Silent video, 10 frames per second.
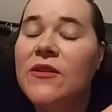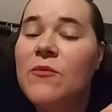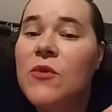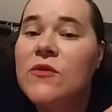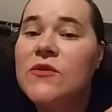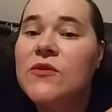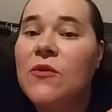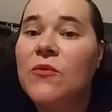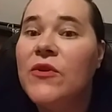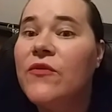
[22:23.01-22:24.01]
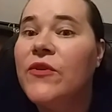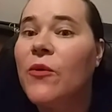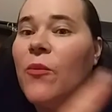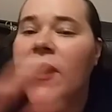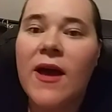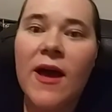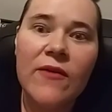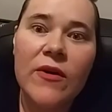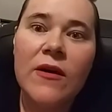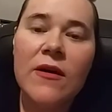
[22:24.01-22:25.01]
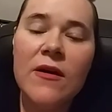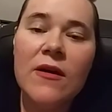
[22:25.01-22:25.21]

the most horrific way ever.